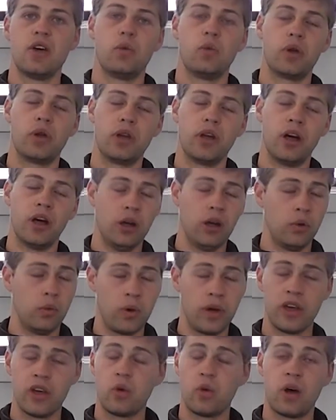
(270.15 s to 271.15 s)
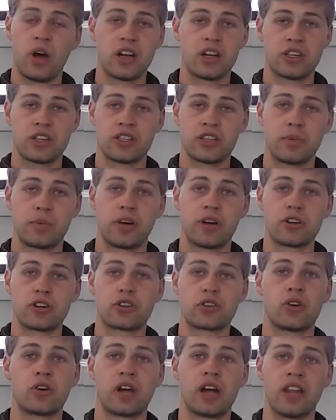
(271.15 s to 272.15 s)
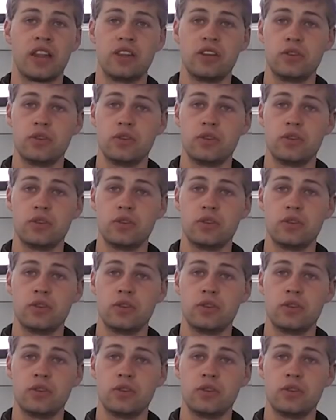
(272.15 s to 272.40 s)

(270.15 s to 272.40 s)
when a whale washes up on shore and they